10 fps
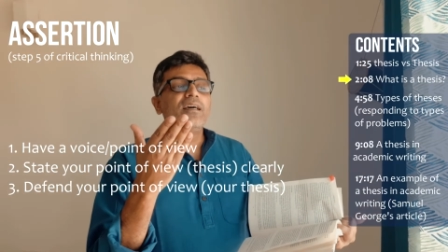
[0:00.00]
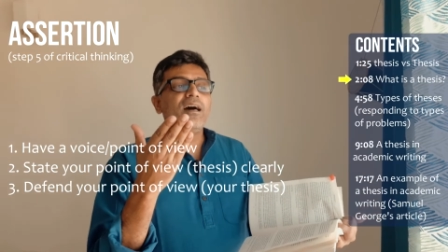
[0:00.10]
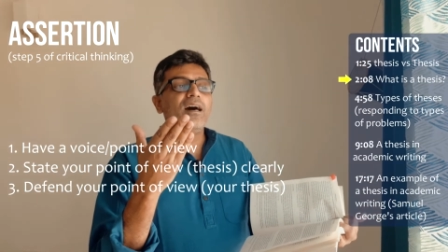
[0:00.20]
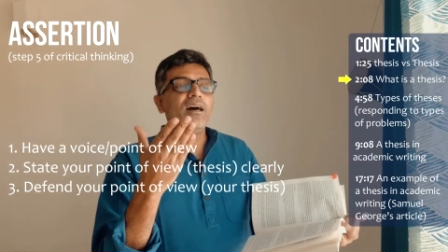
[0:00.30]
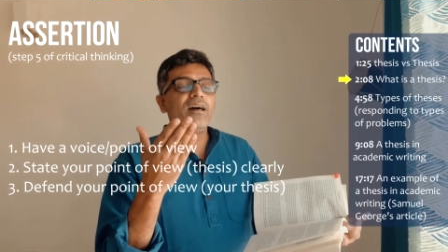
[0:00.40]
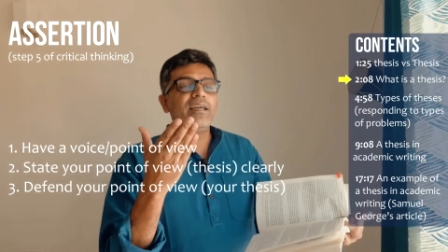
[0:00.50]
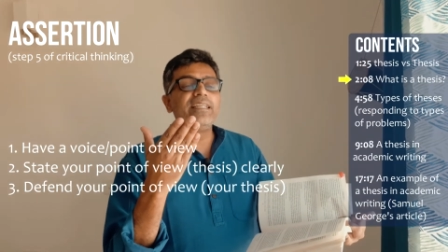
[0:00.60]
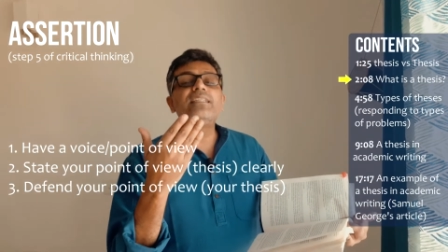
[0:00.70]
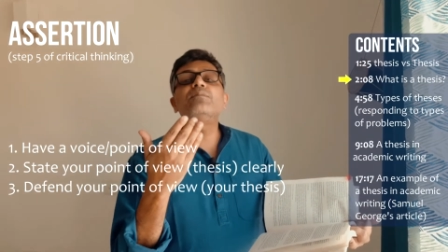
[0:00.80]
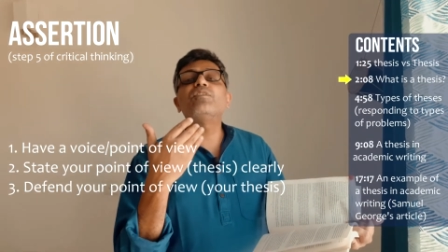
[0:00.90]
uh,
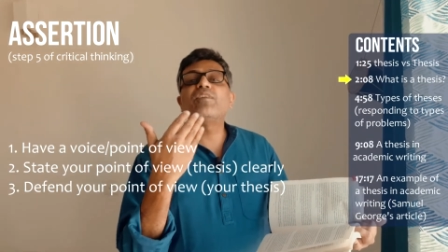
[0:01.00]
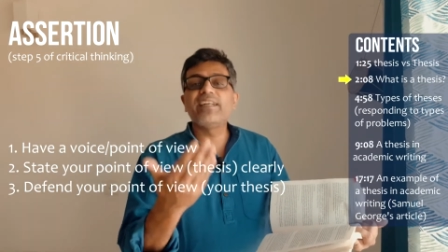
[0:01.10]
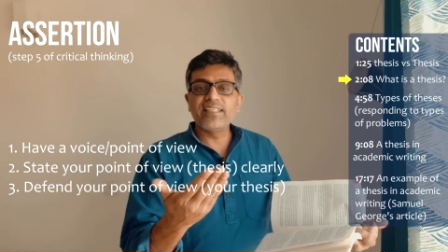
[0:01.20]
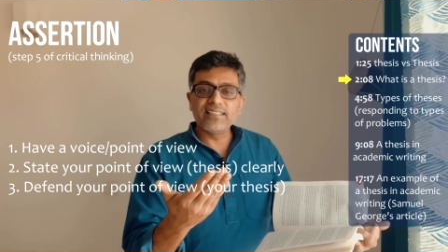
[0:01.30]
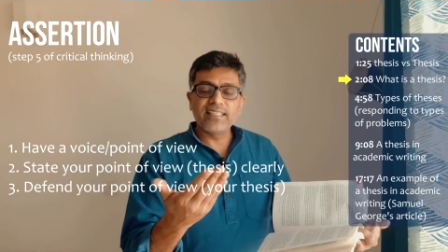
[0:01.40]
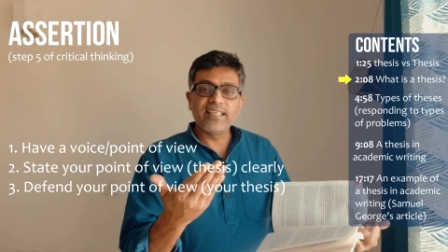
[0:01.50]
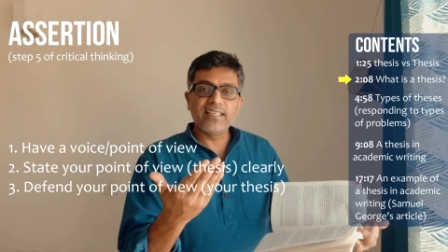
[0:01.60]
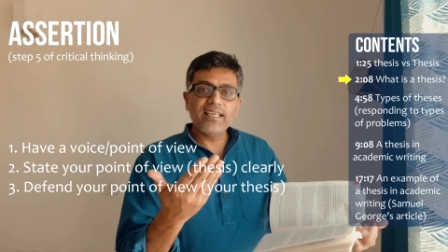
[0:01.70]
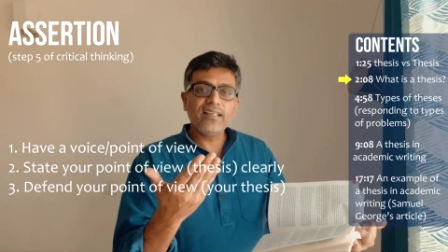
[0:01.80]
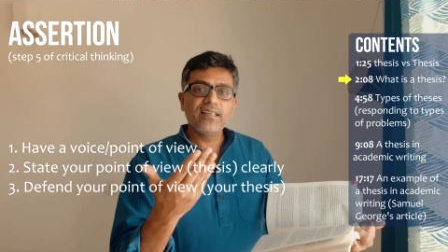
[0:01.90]
in terms of critical
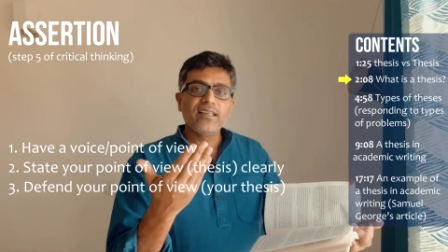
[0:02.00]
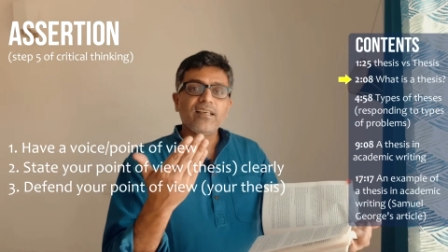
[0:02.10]
thinking